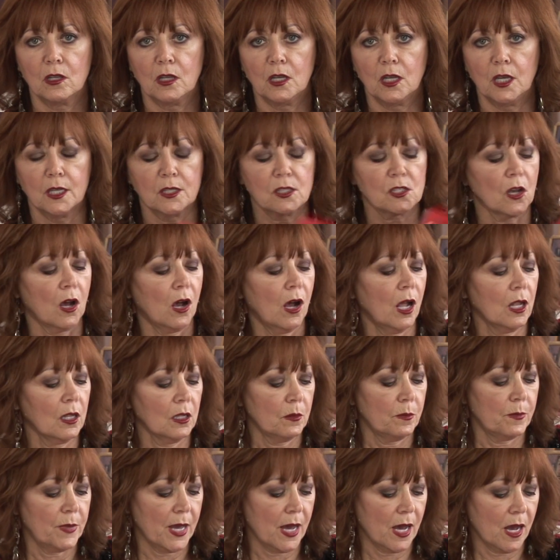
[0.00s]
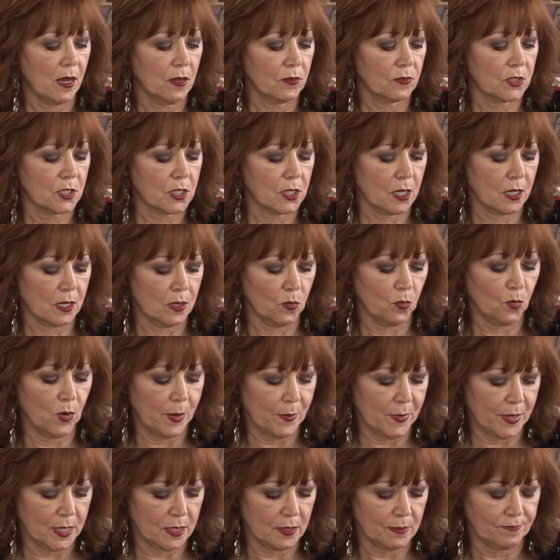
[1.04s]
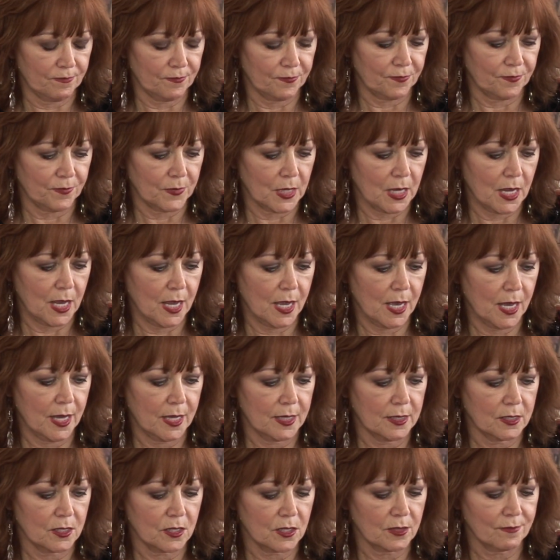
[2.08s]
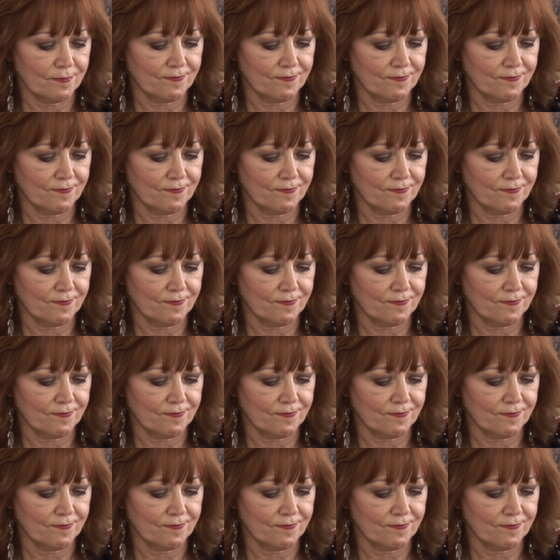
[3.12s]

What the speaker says: It's all about women and